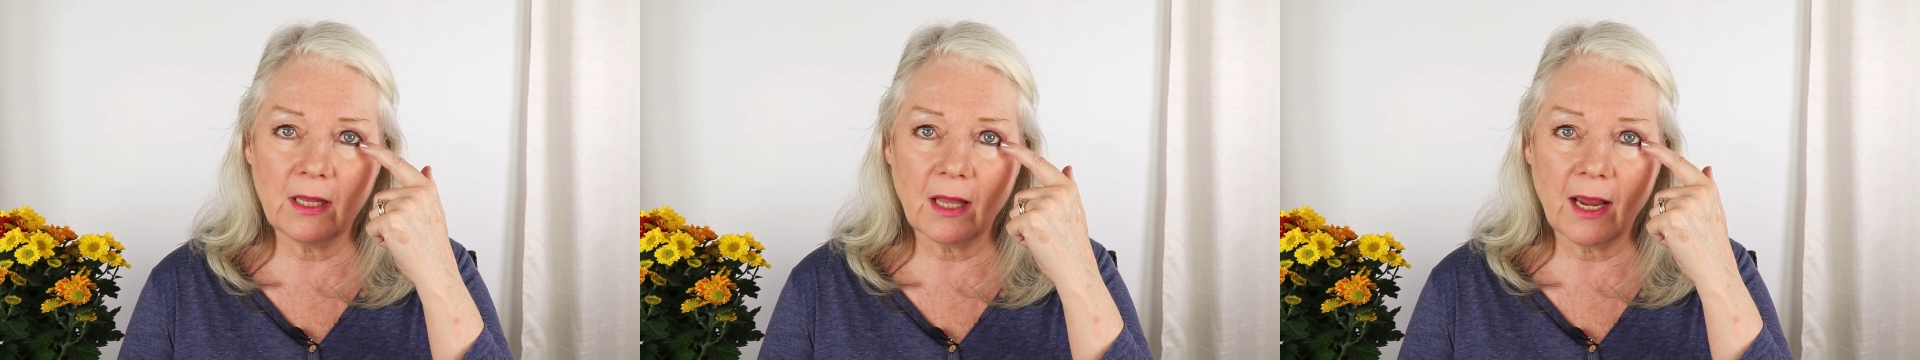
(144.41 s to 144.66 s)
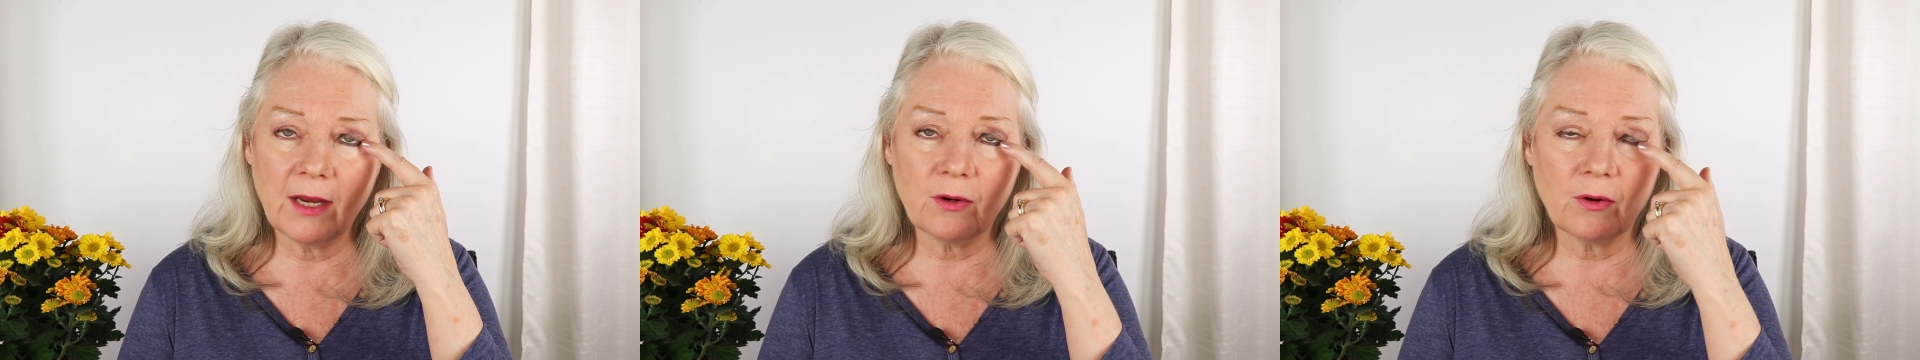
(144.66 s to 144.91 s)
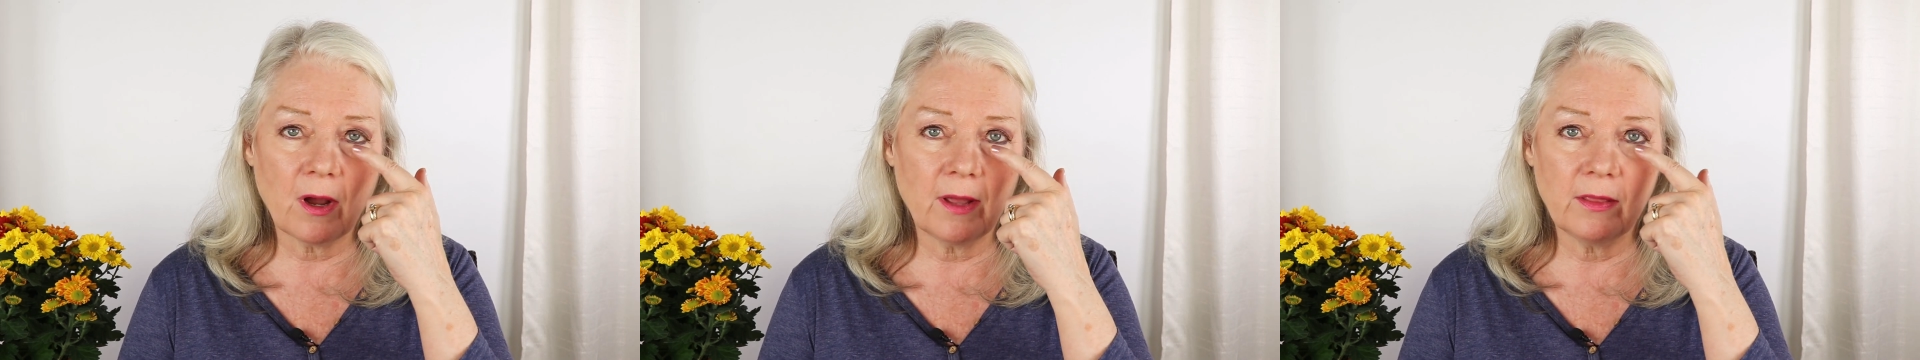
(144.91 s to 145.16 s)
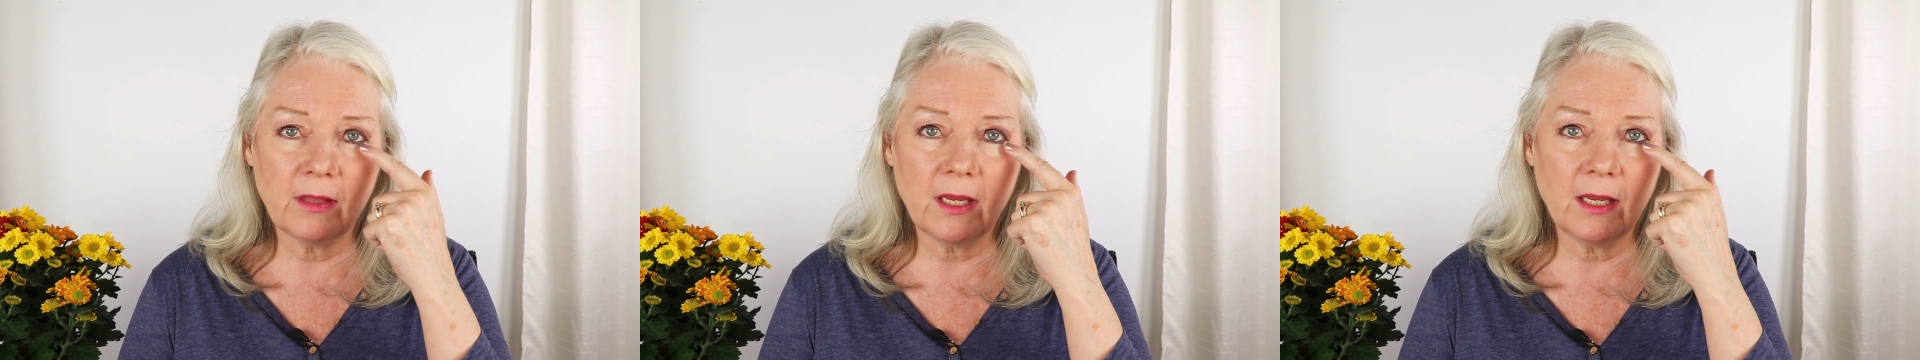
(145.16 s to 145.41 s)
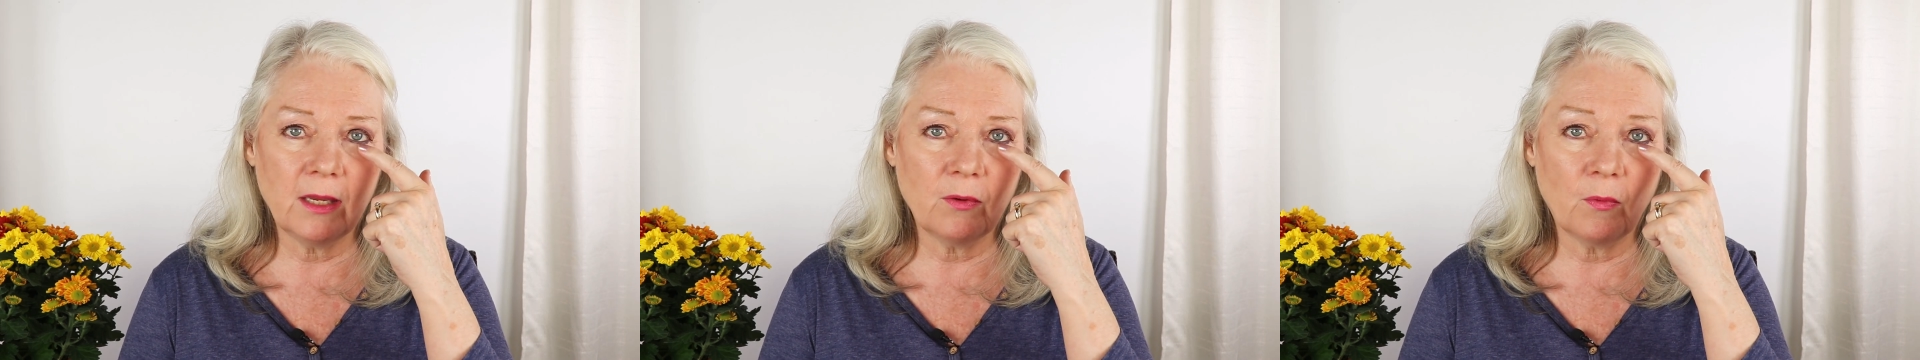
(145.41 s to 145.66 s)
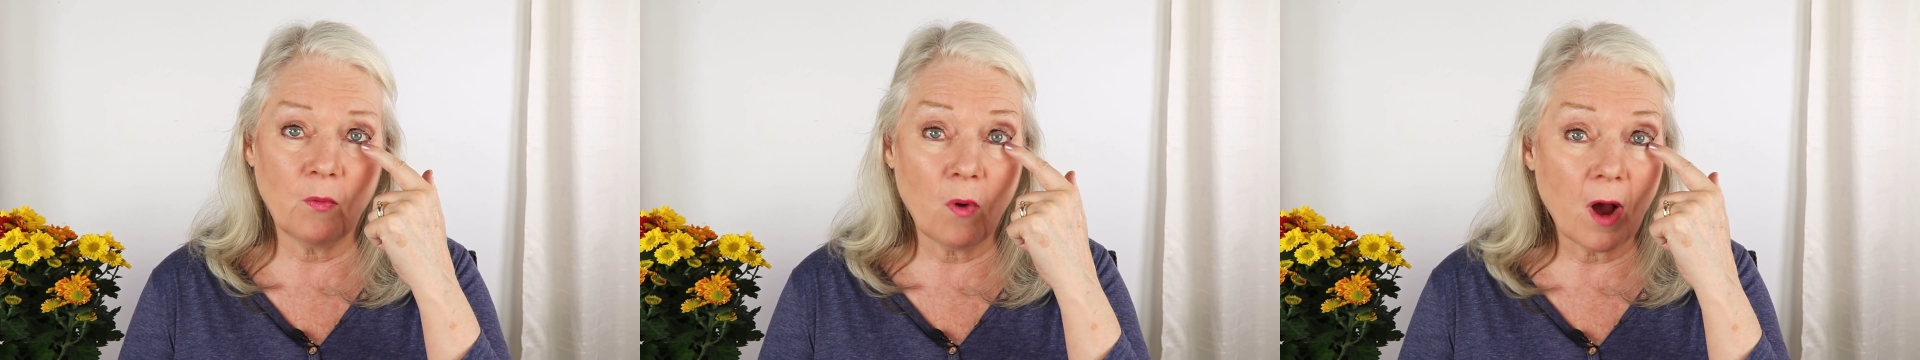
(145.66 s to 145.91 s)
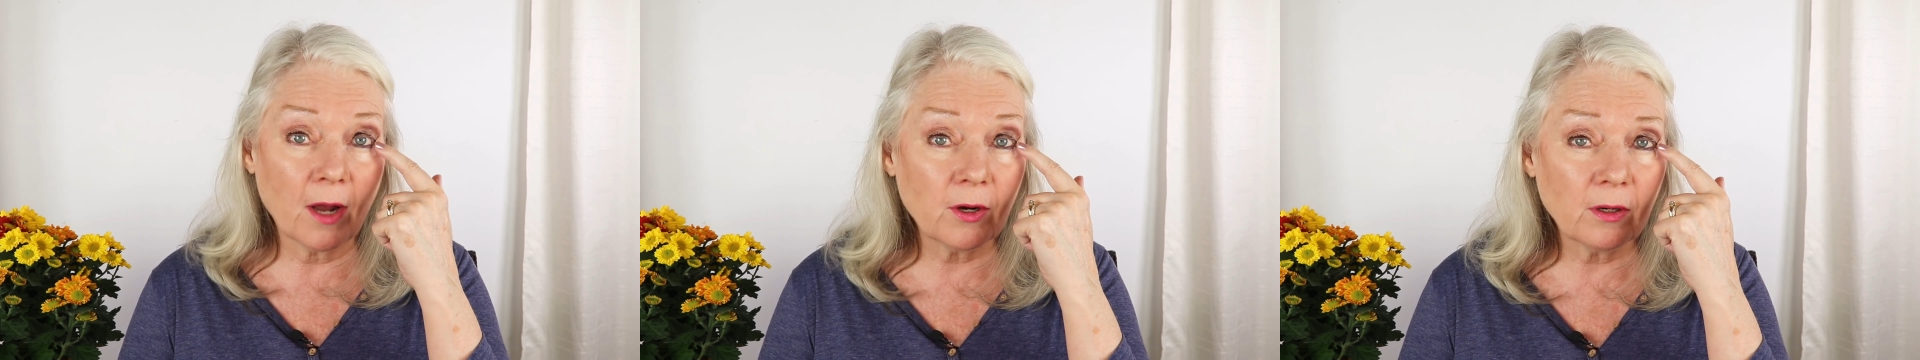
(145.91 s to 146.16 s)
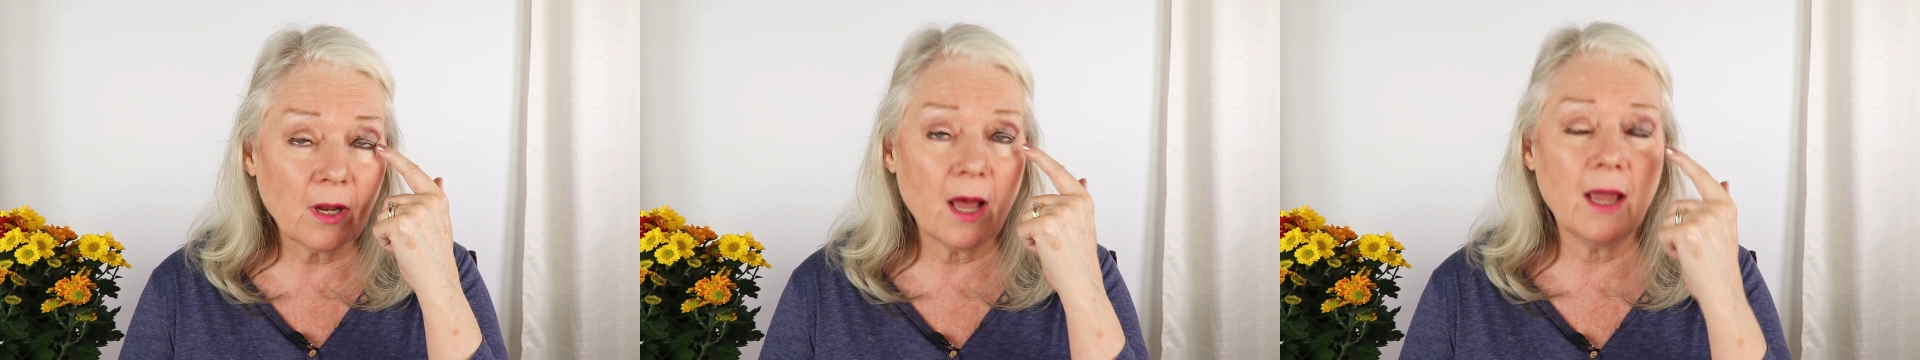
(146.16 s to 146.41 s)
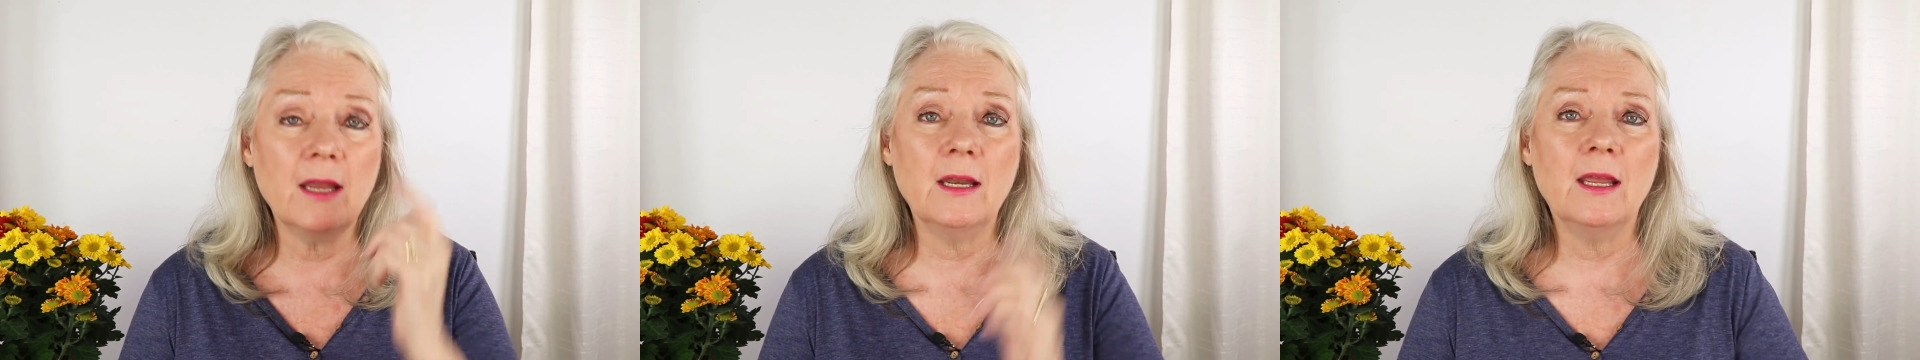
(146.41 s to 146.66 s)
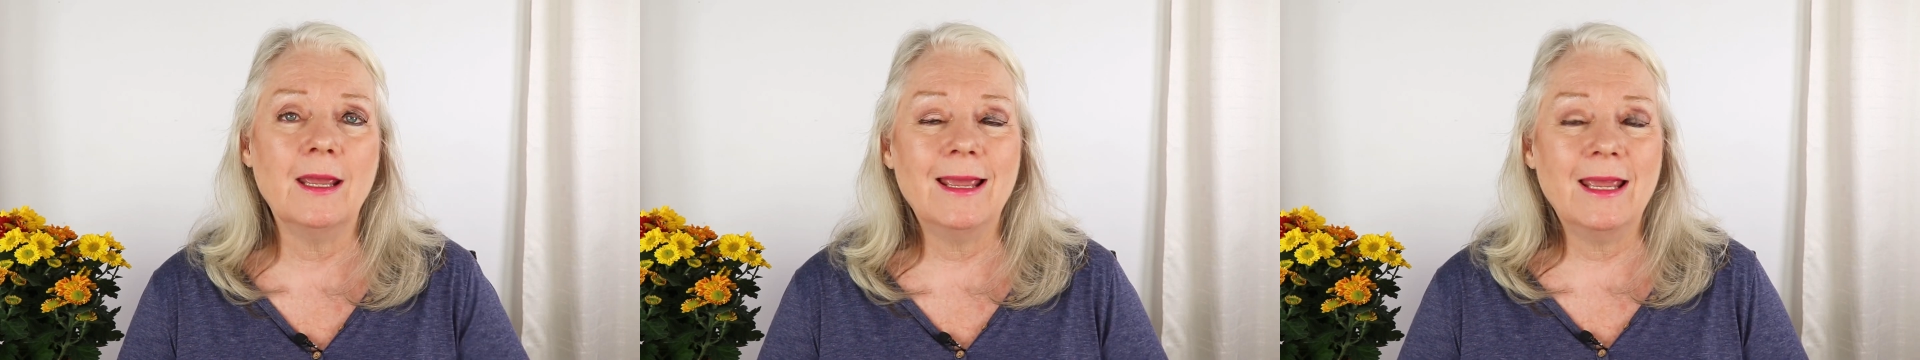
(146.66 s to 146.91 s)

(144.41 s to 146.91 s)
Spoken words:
liner on the waterline,